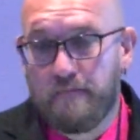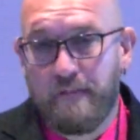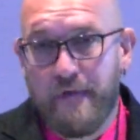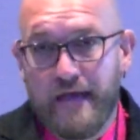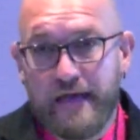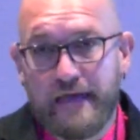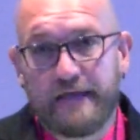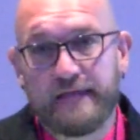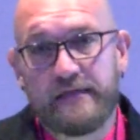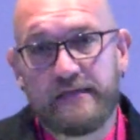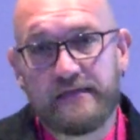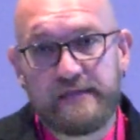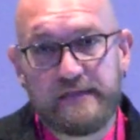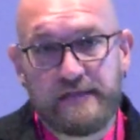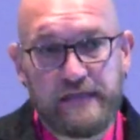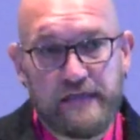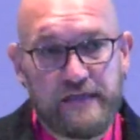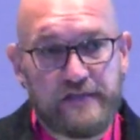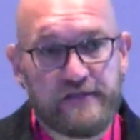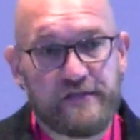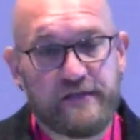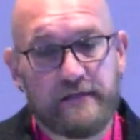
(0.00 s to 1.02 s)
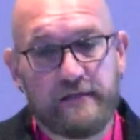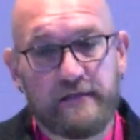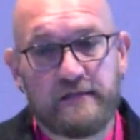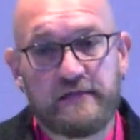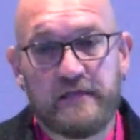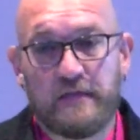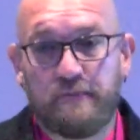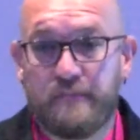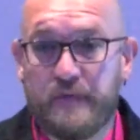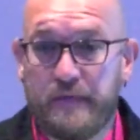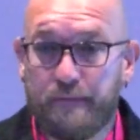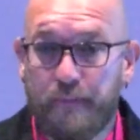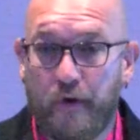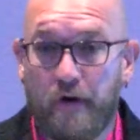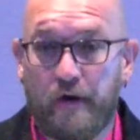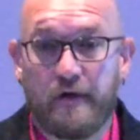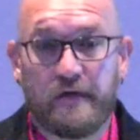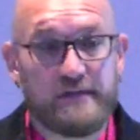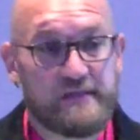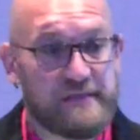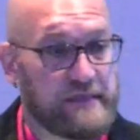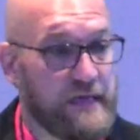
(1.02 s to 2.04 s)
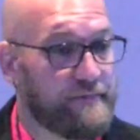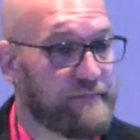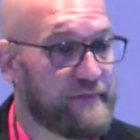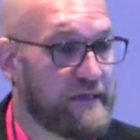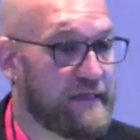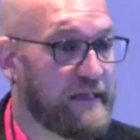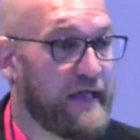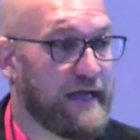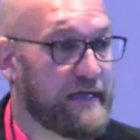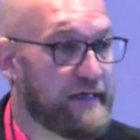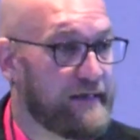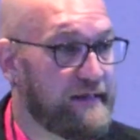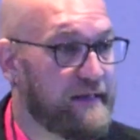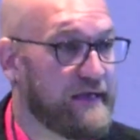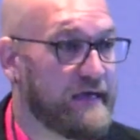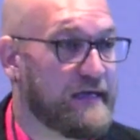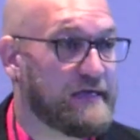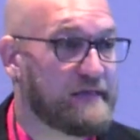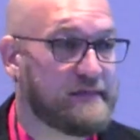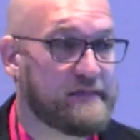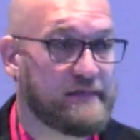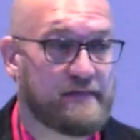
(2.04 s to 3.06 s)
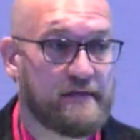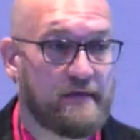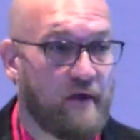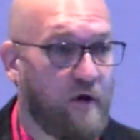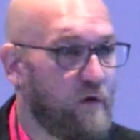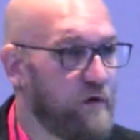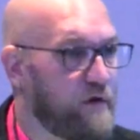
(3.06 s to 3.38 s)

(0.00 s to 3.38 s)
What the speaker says: make a decision to be part of something like this,